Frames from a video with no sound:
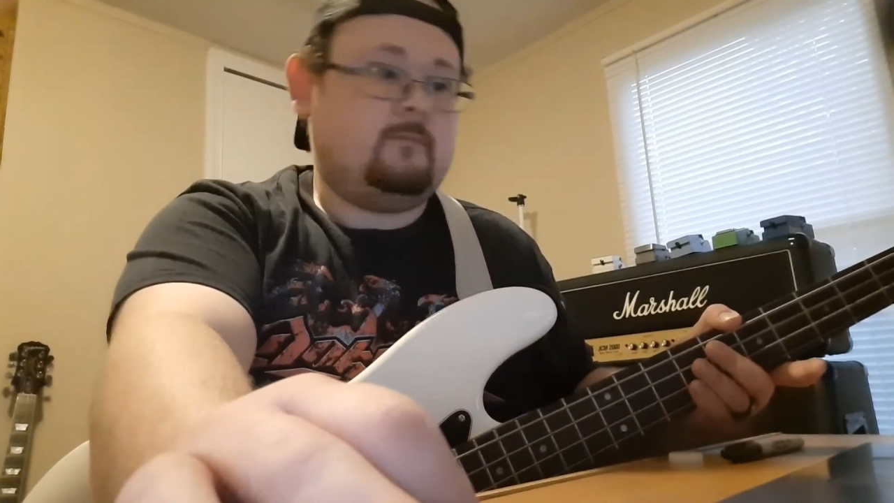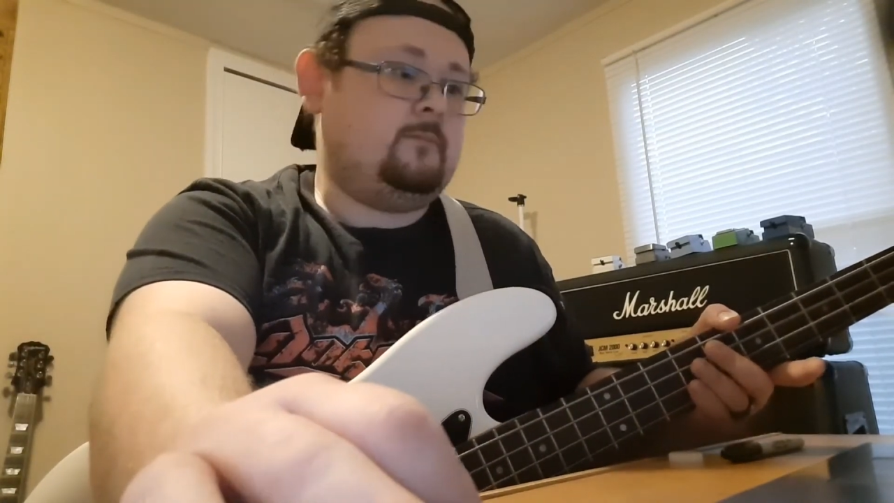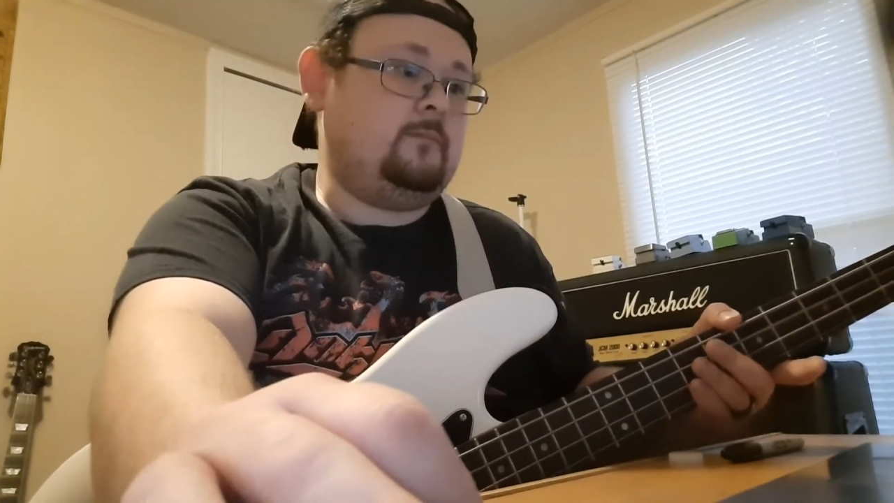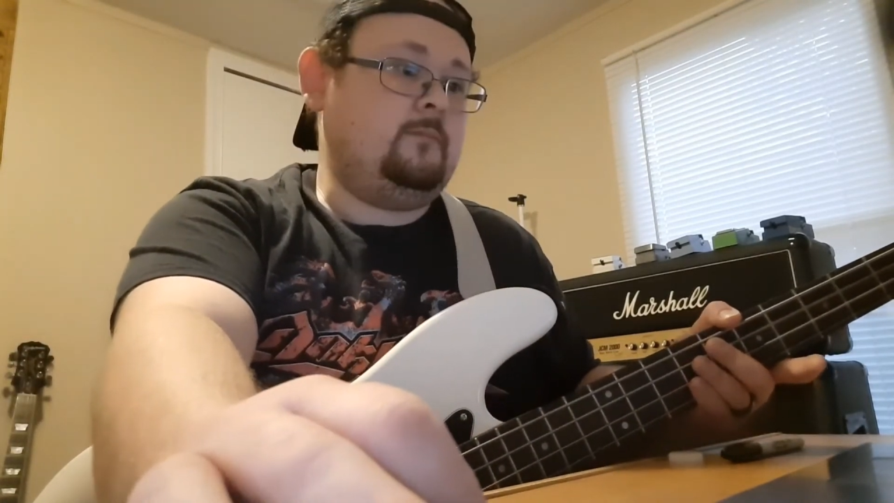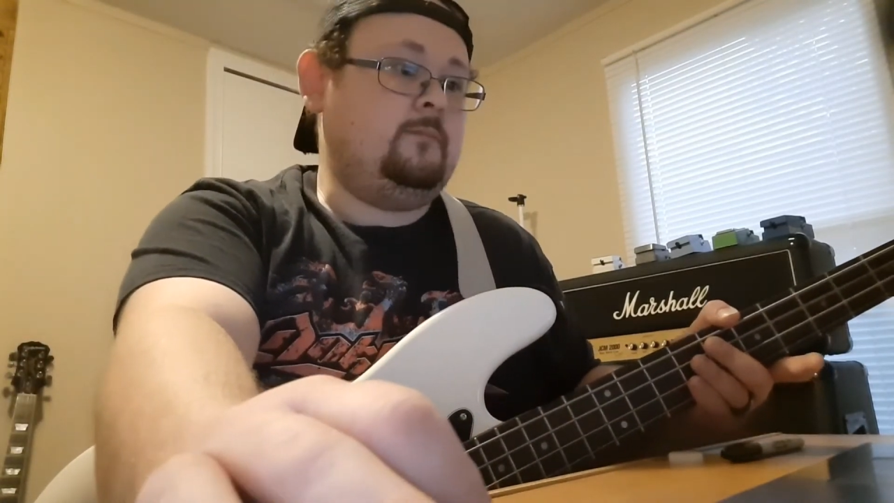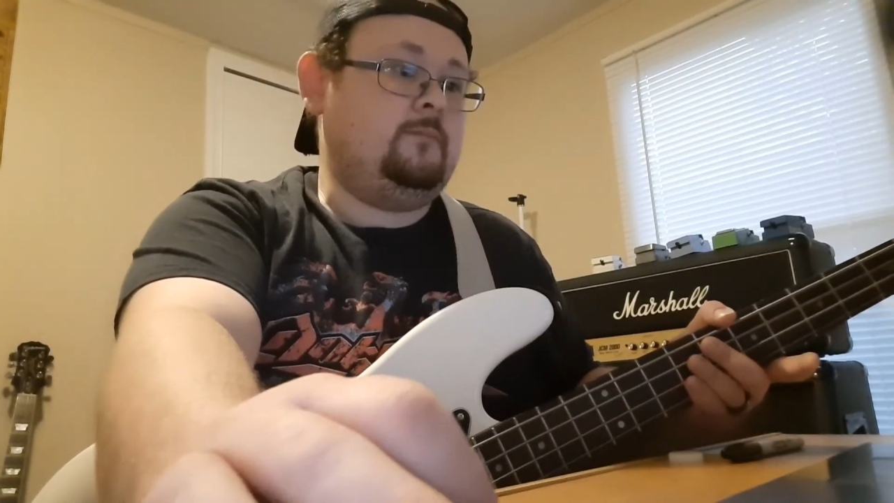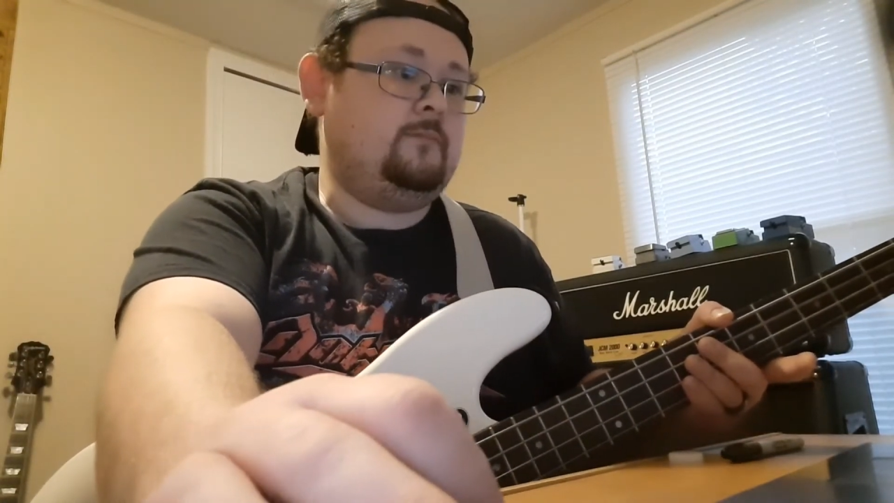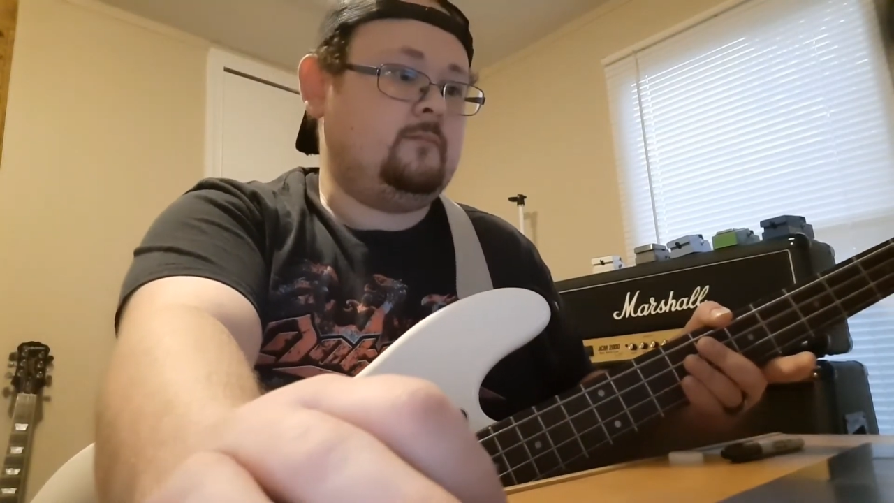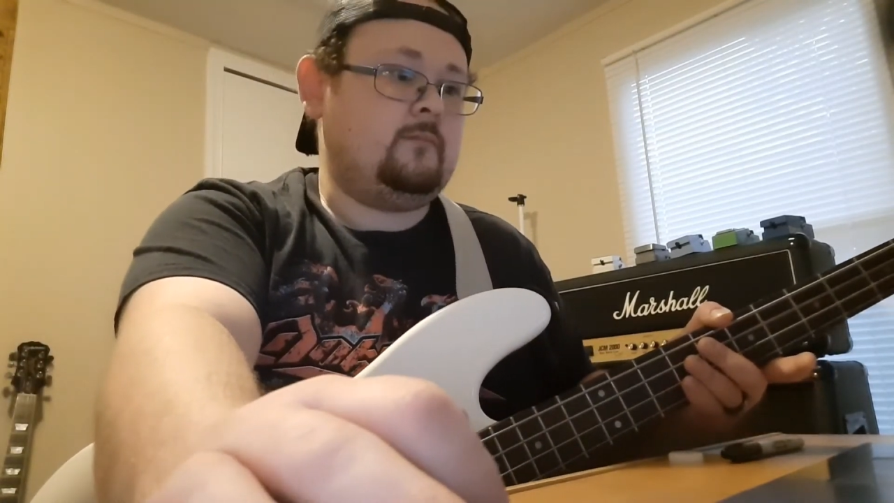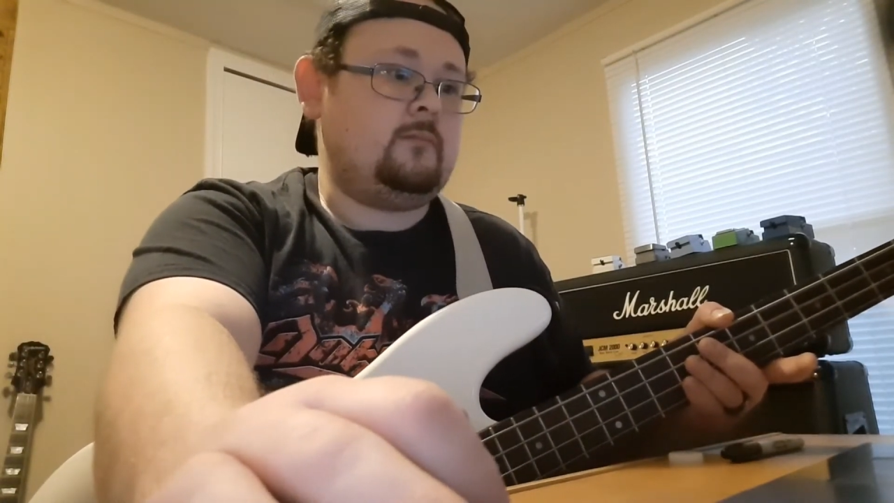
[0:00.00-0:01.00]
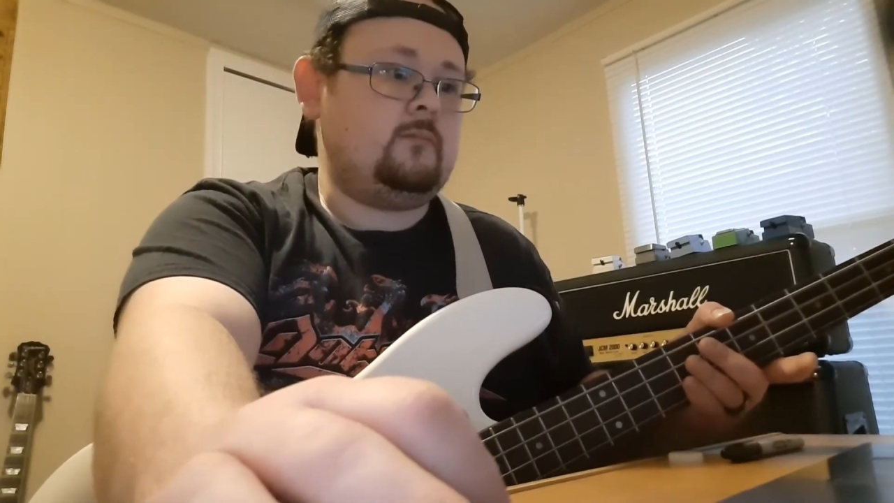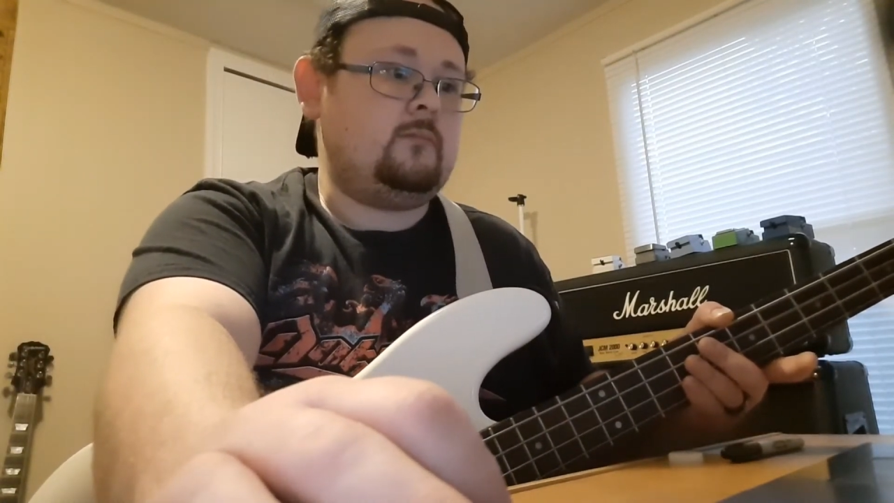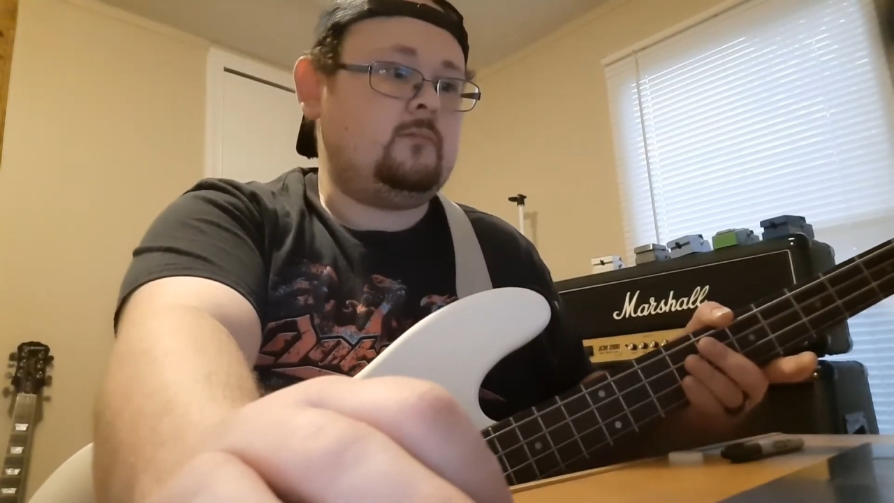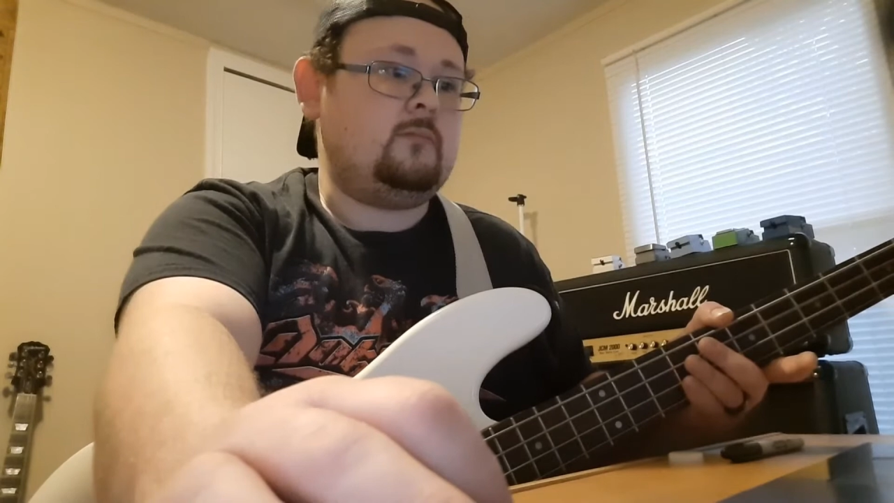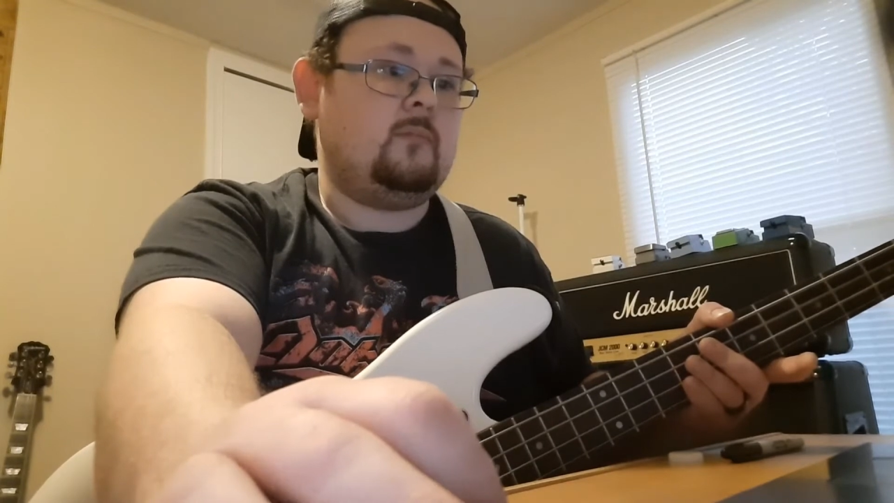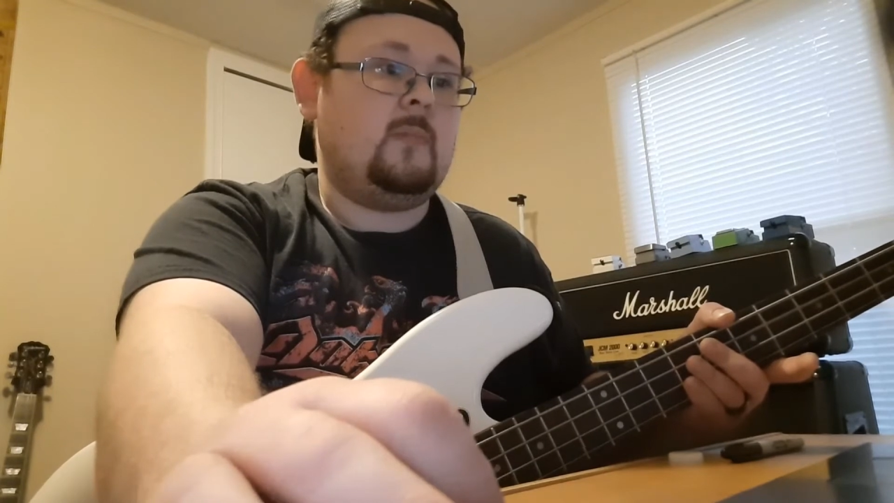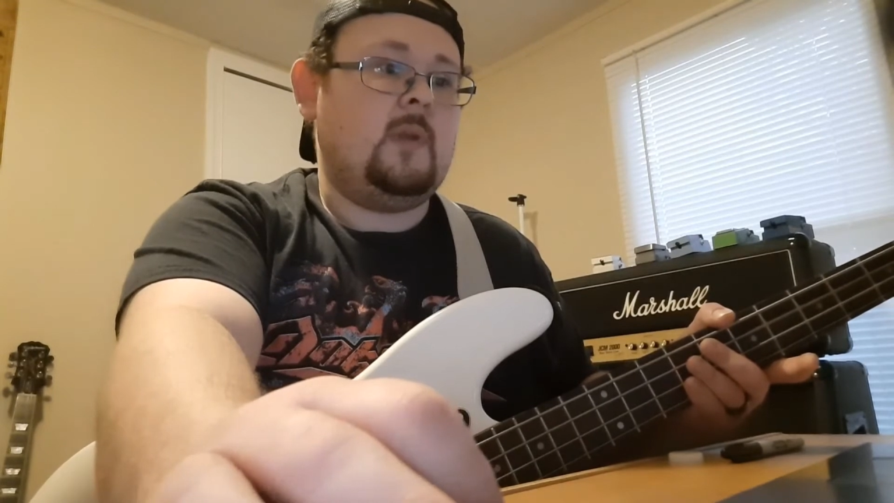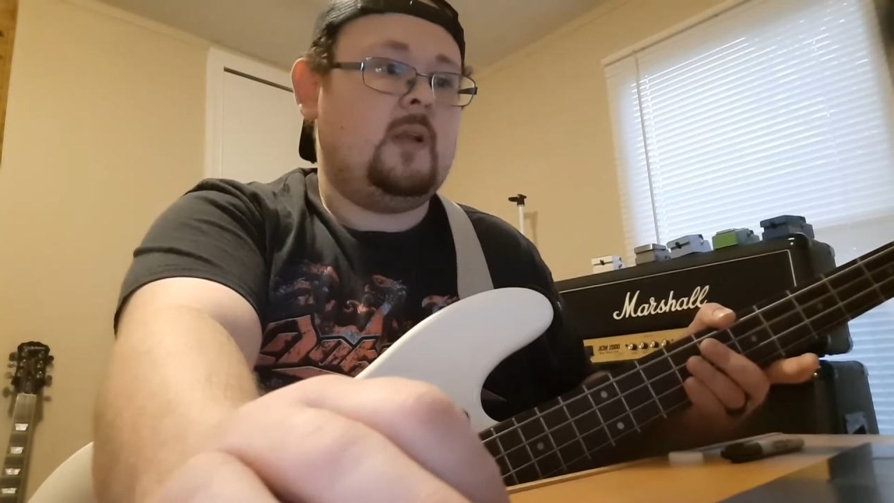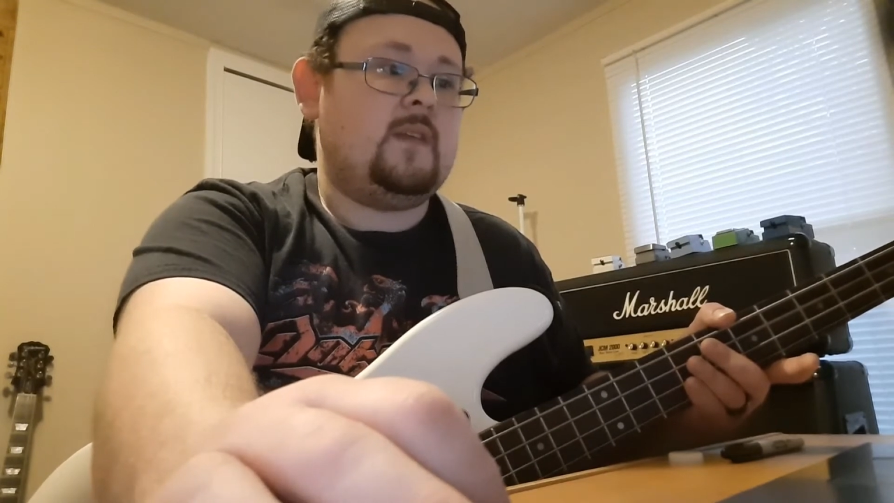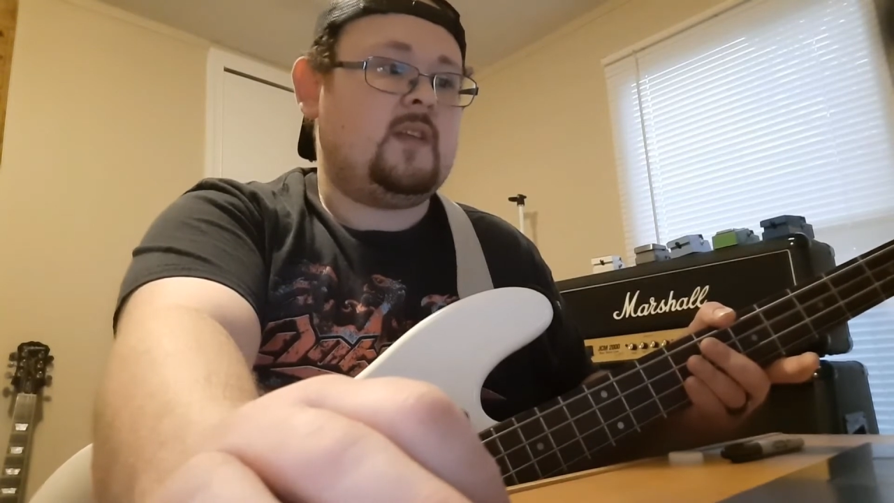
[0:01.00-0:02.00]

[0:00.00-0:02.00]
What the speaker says: Let's